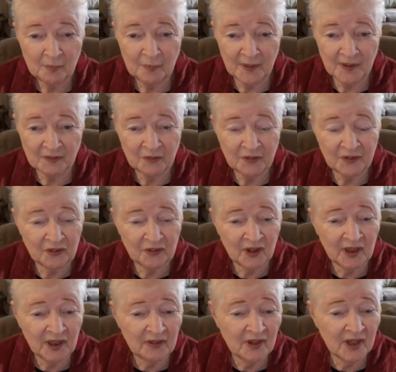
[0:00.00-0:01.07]
But
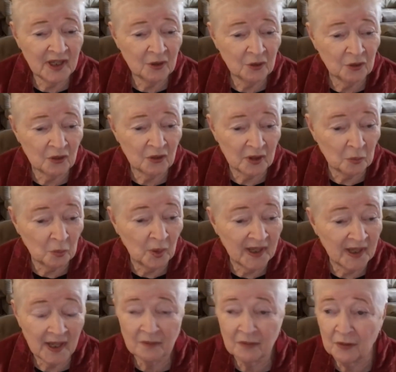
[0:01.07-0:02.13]
facilitators, in a
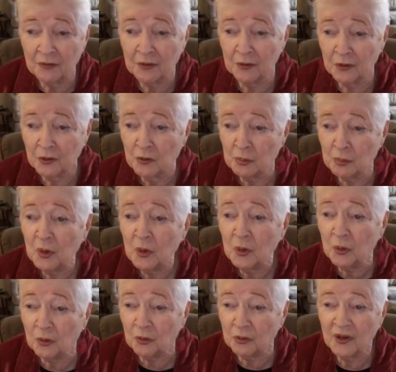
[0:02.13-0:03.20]
way, have the first
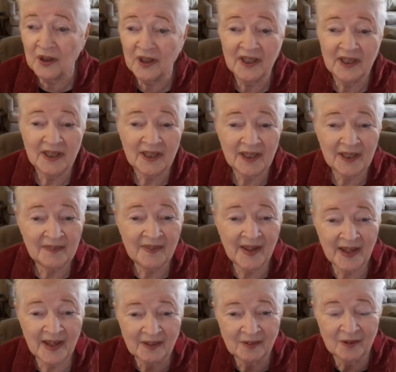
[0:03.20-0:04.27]
move in
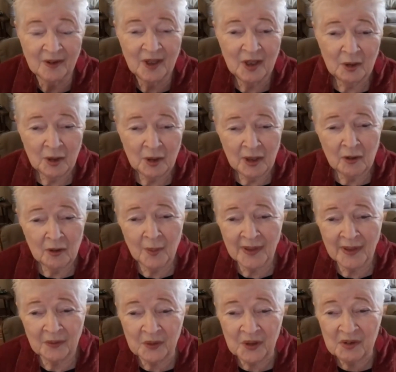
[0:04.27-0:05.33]
that, oh, I
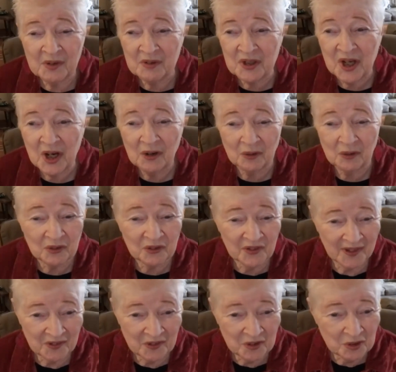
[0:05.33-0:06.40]
don't even know, because
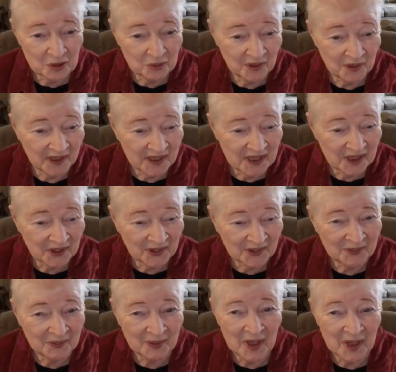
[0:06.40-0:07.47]
that's too
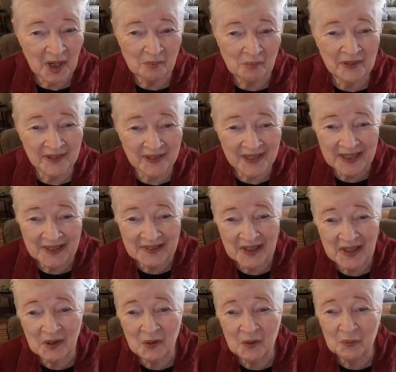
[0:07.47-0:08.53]
linear, right? I'm thinking
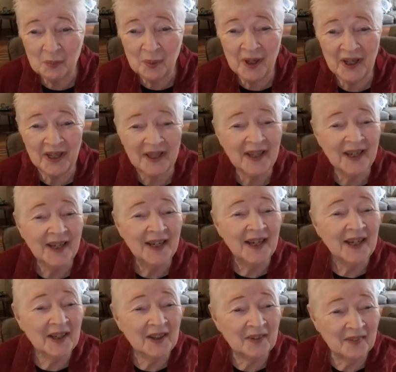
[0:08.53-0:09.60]
the old way.
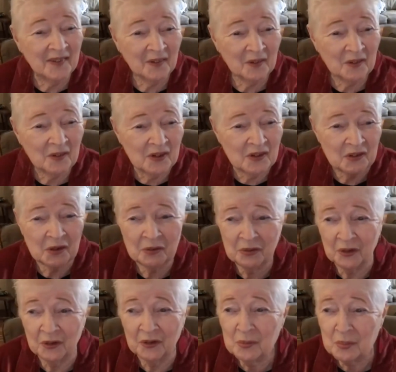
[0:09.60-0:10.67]
There isn't a
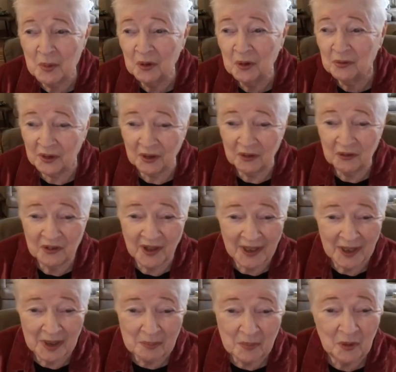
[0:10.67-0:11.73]
first move and a
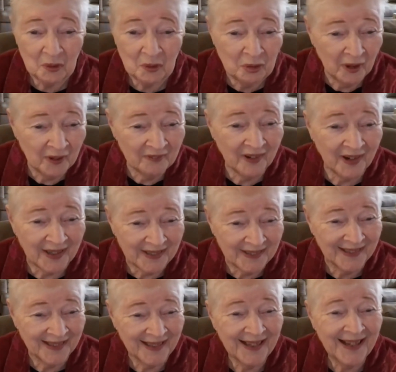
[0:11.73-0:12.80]
second move, right?
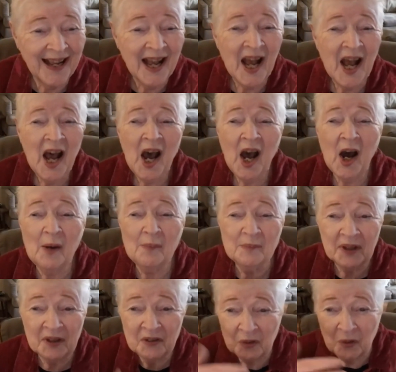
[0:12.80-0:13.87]

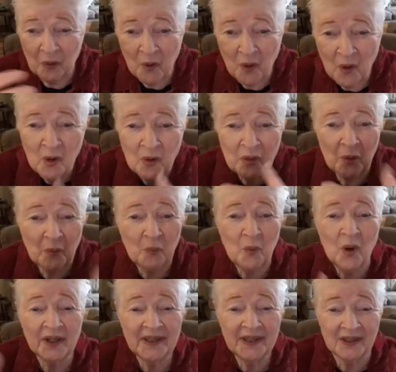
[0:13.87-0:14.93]
It's all the
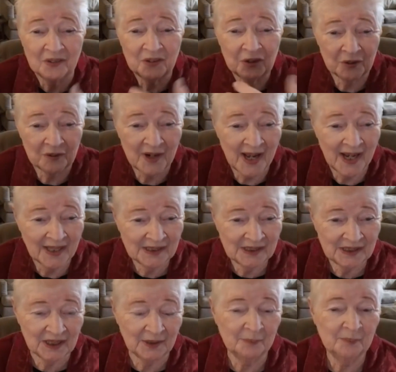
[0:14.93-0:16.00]
one
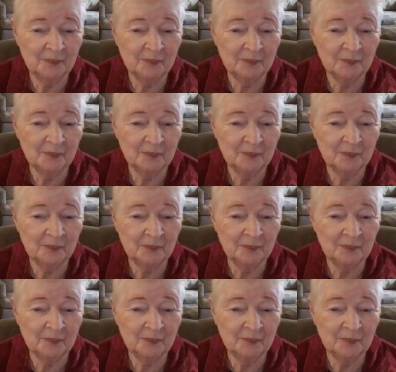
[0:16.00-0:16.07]
interaction.